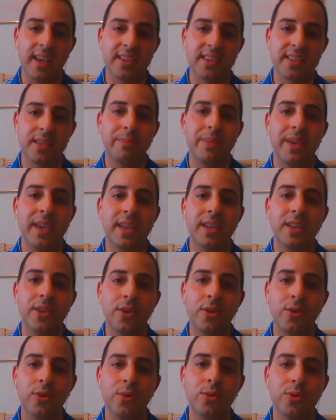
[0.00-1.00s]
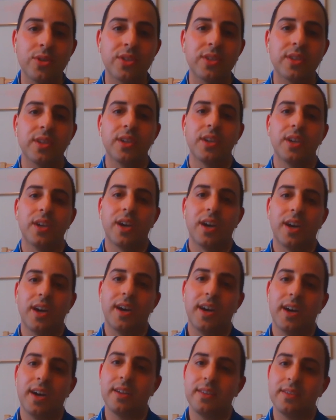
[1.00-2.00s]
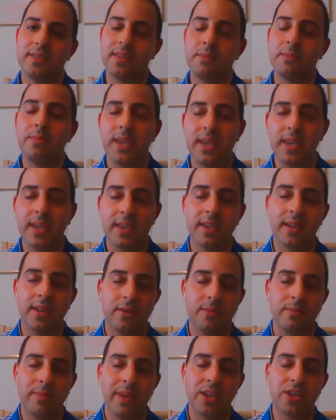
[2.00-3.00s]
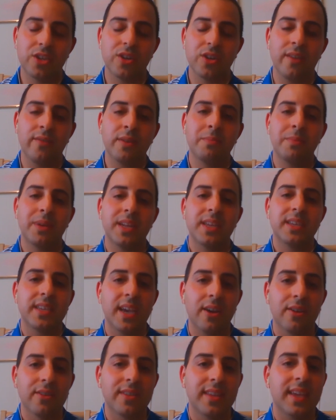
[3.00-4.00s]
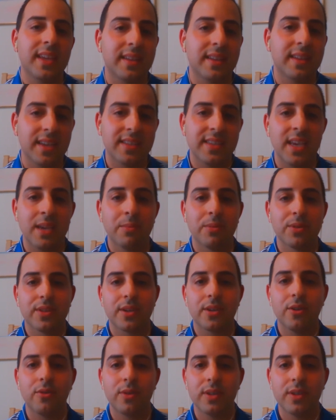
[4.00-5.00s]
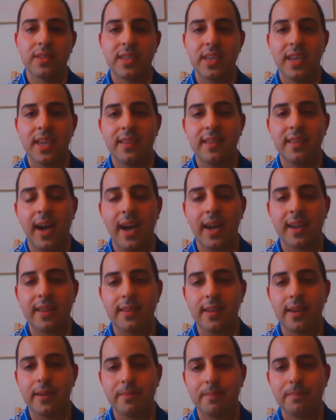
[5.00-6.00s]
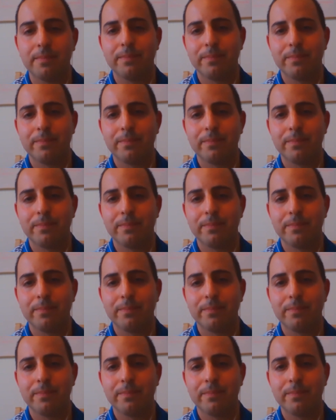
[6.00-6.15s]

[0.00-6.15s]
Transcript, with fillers: dollars are being used uh, to be, you know, make sure everybody's healthy and is able to go and see a doctor.